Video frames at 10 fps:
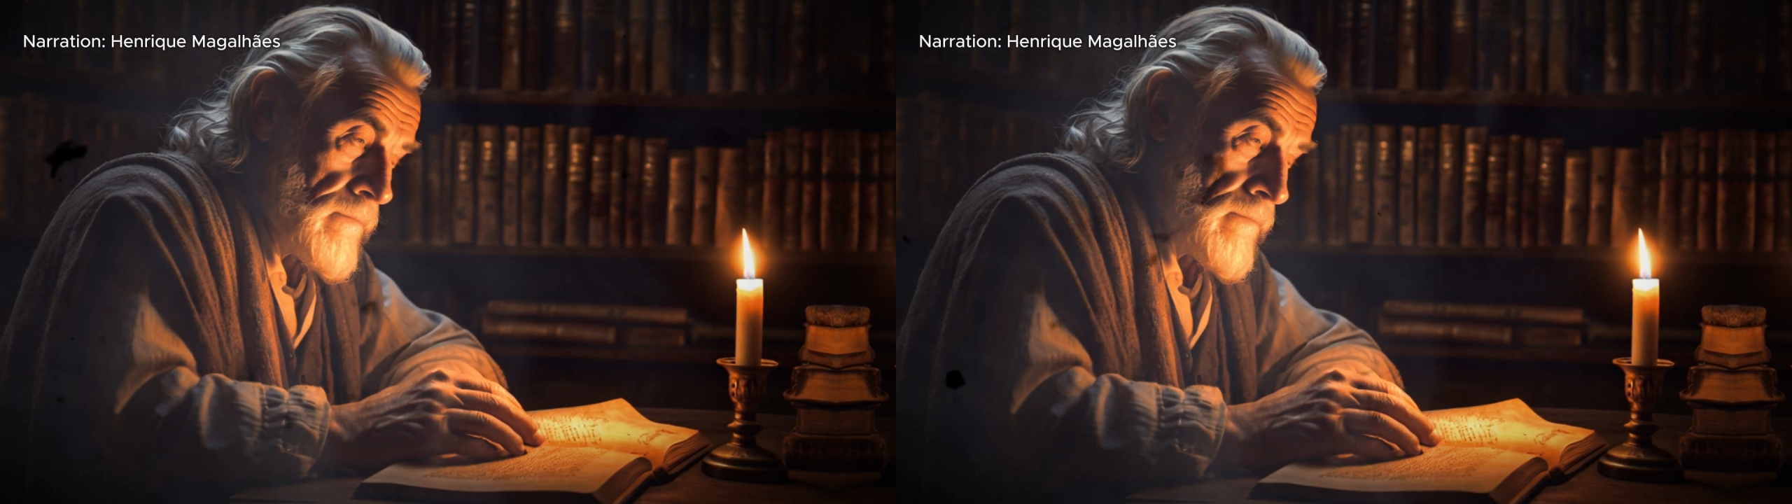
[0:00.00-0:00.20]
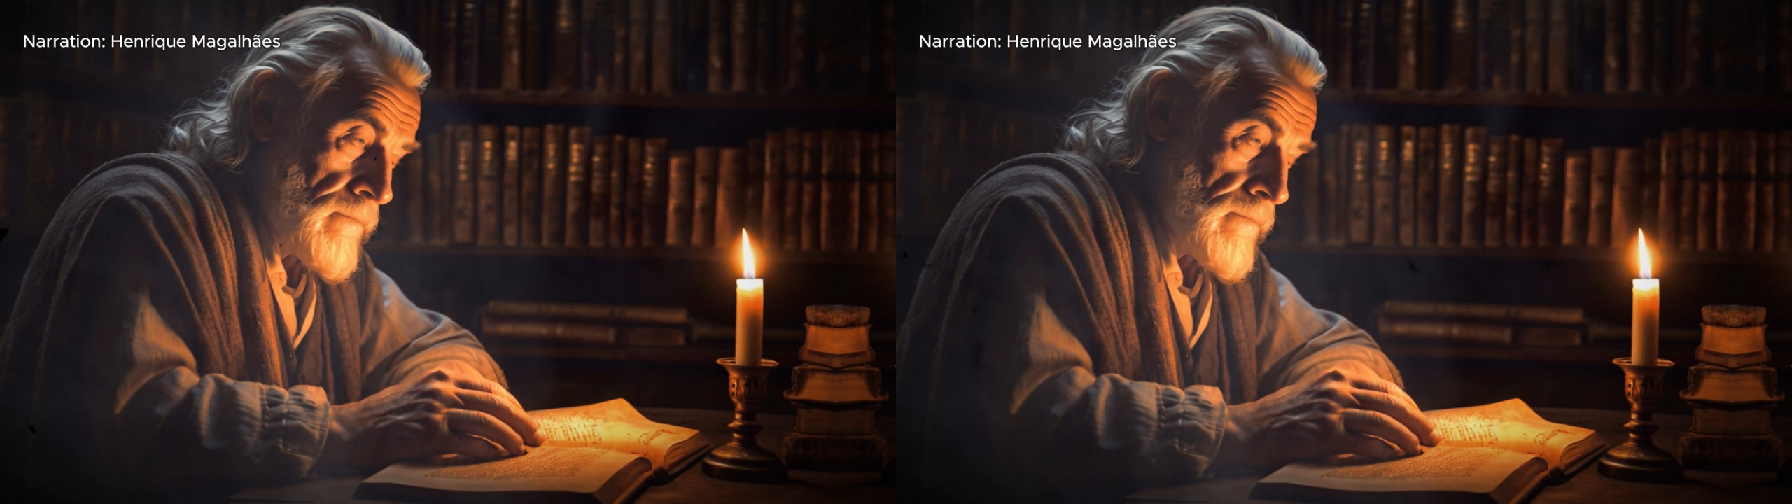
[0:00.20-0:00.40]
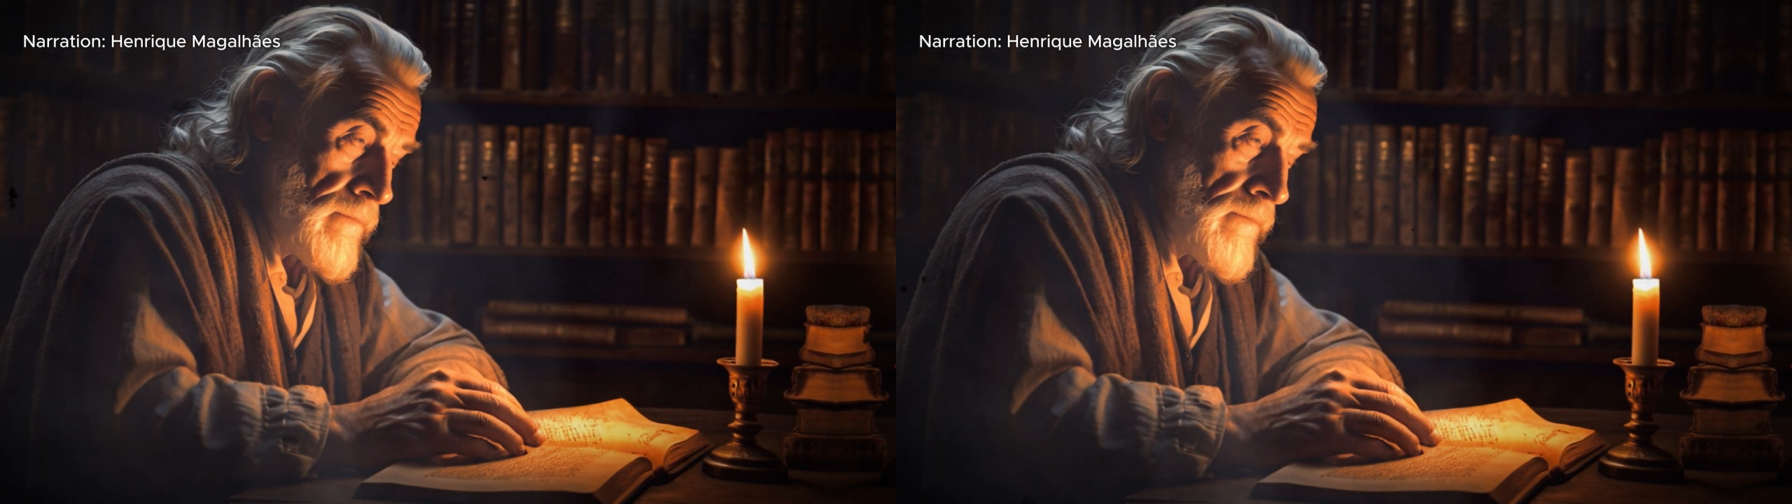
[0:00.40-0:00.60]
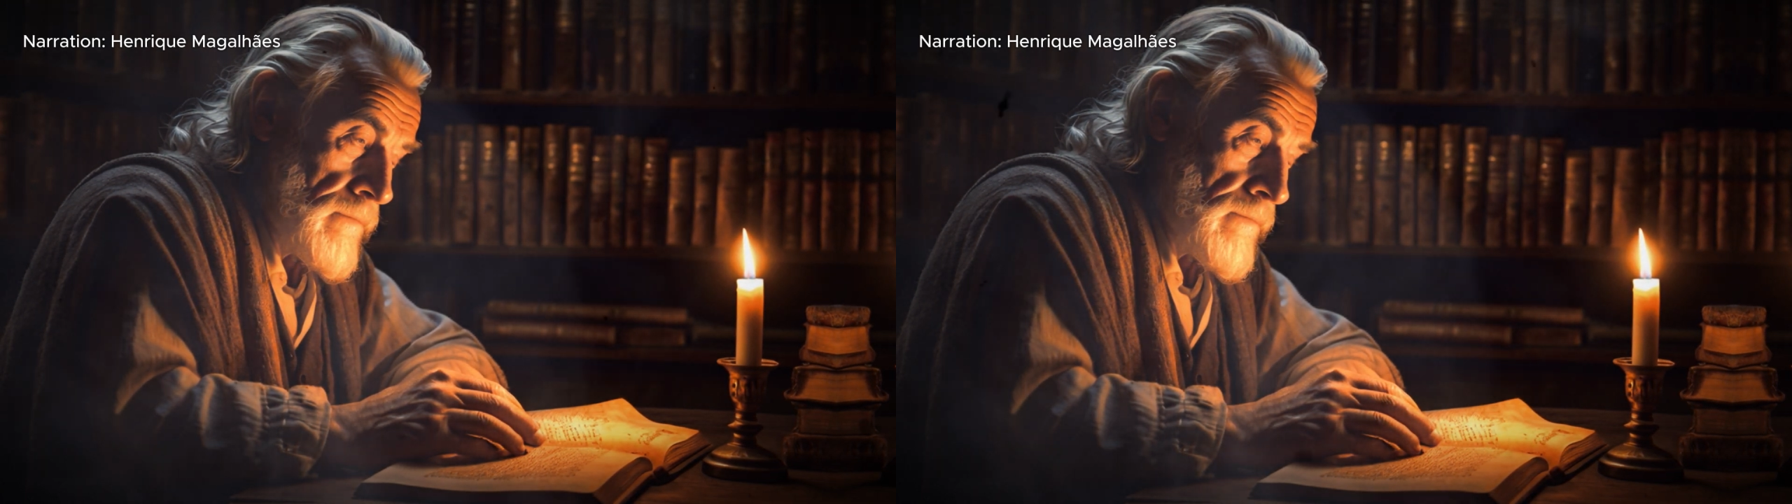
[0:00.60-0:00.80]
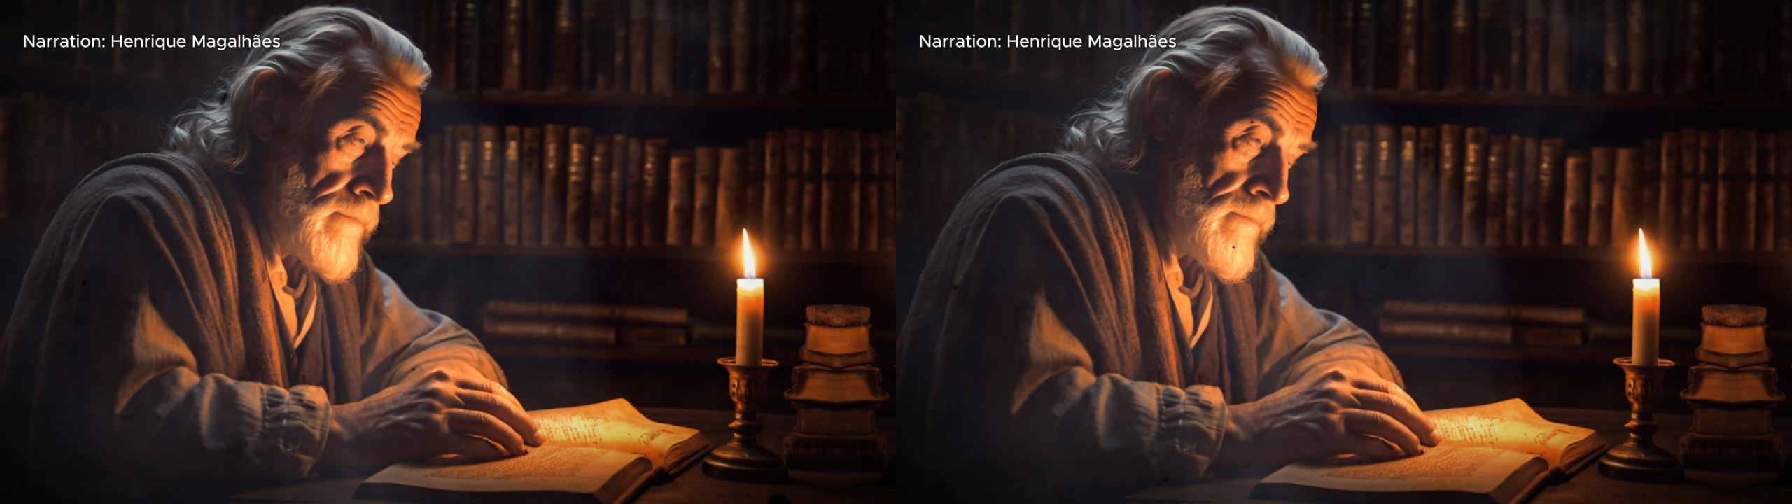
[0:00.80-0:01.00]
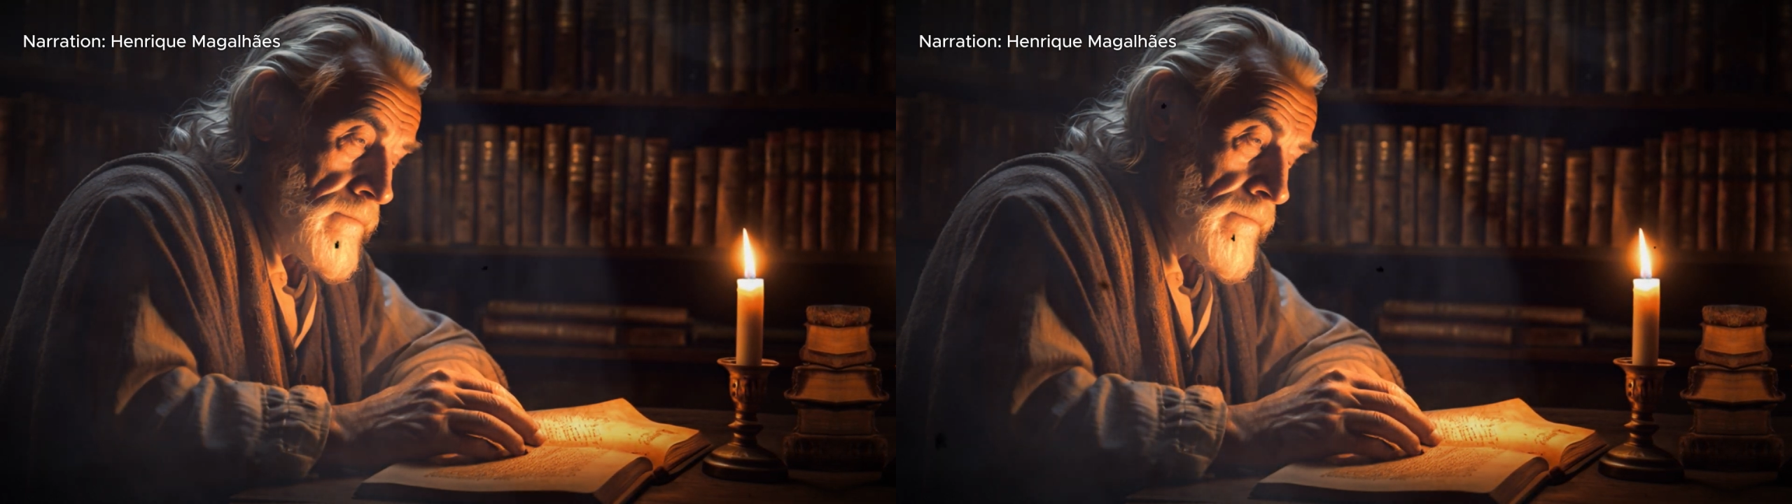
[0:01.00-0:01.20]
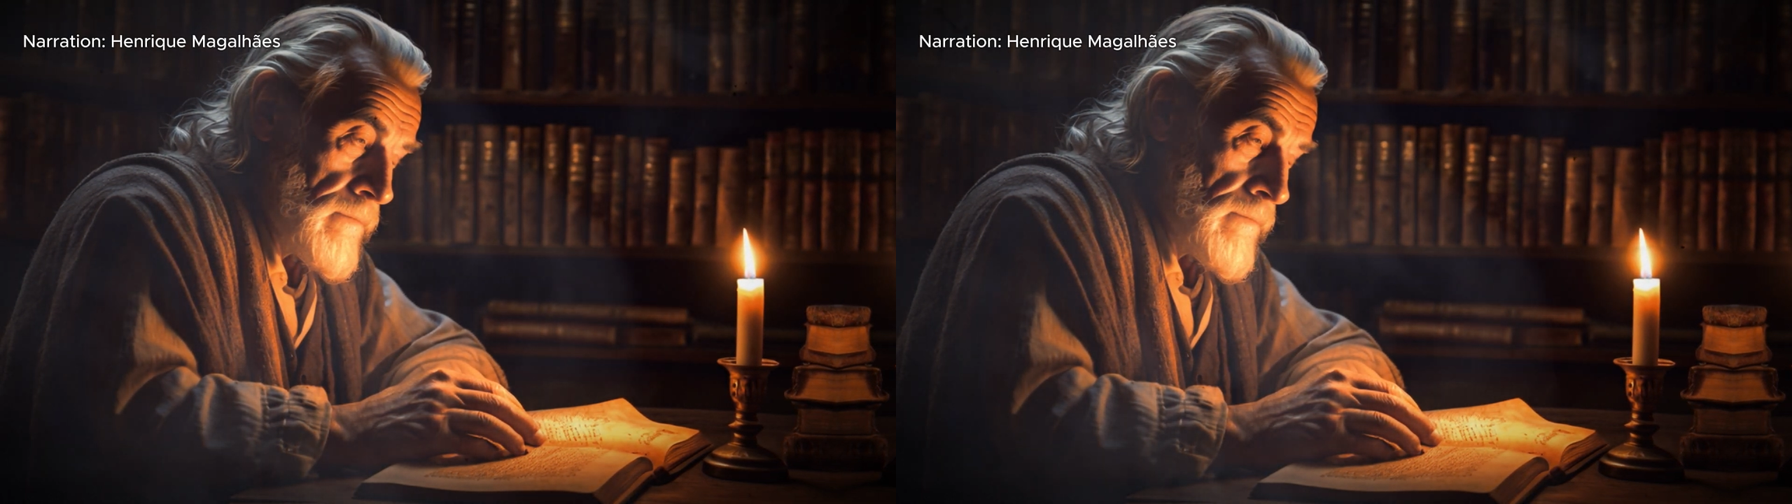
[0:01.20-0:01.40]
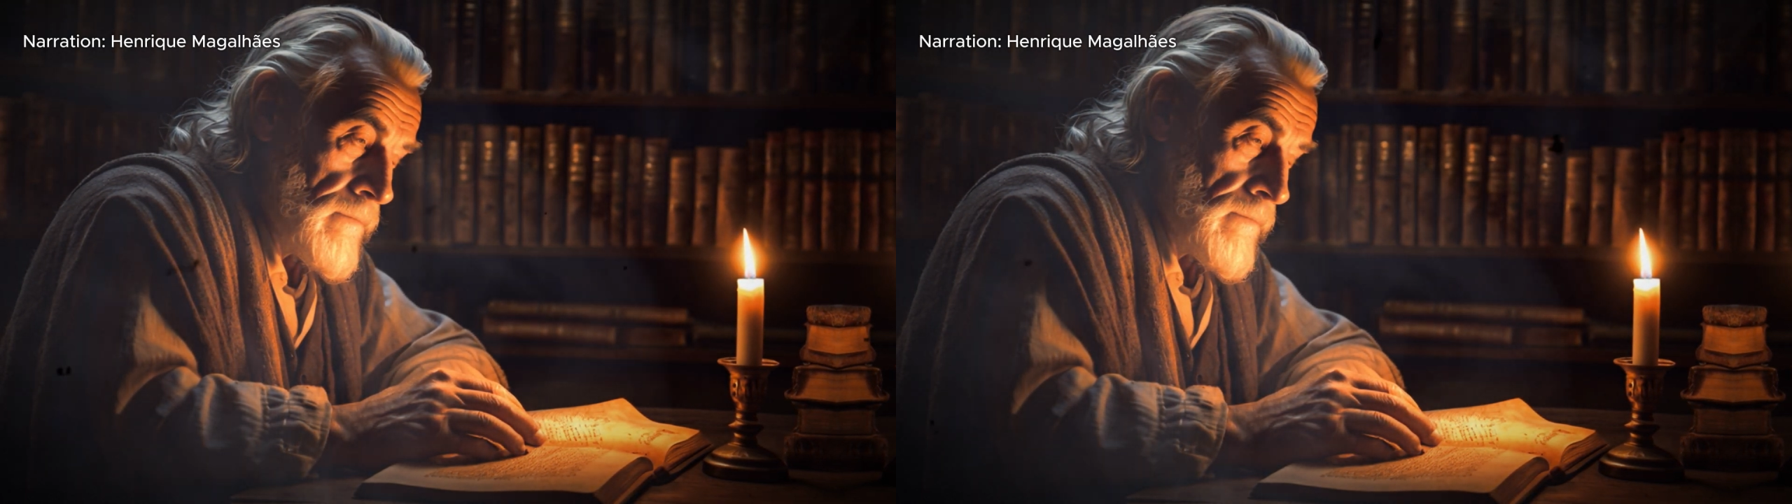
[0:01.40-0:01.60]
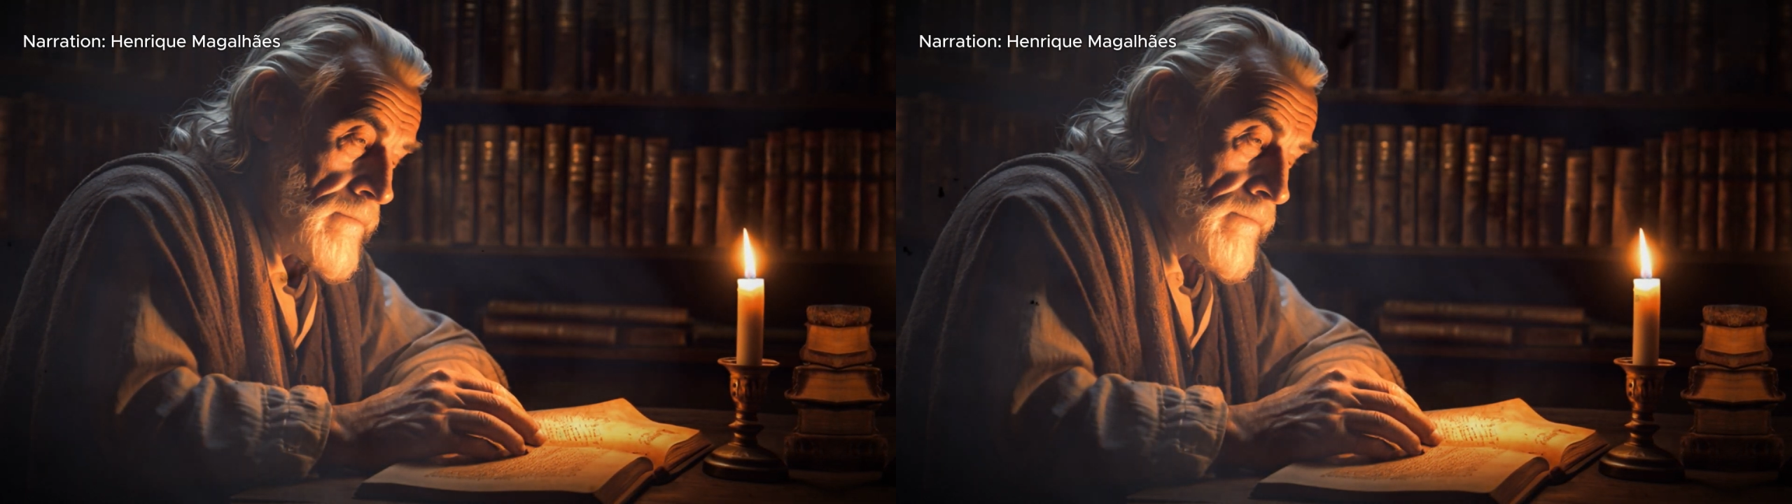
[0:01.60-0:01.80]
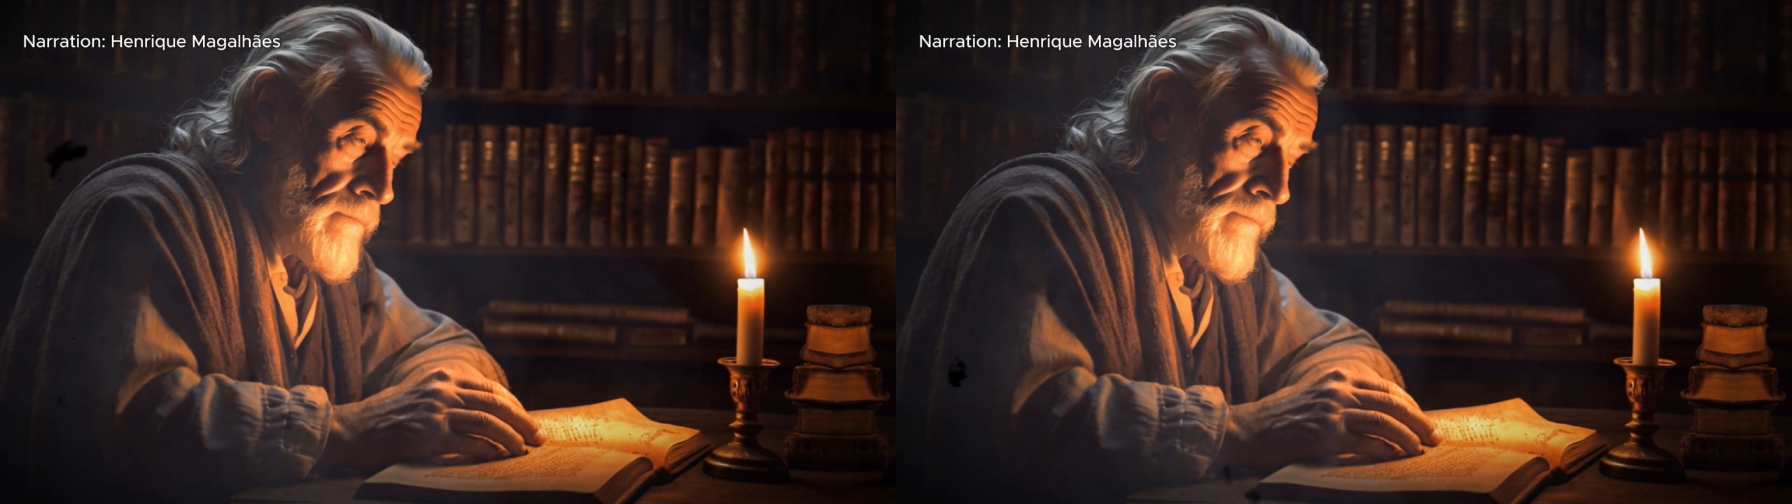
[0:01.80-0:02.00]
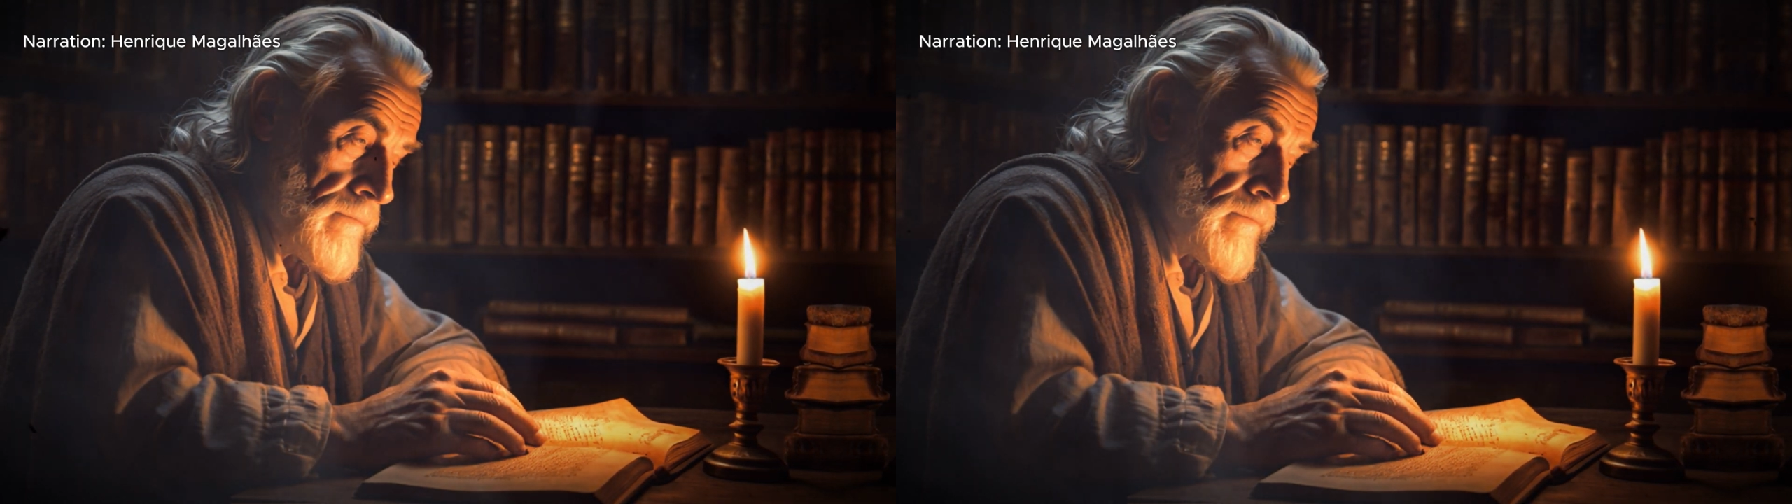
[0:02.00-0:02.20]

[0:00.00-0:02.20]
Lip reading: I recommend that you subscribe to the channel,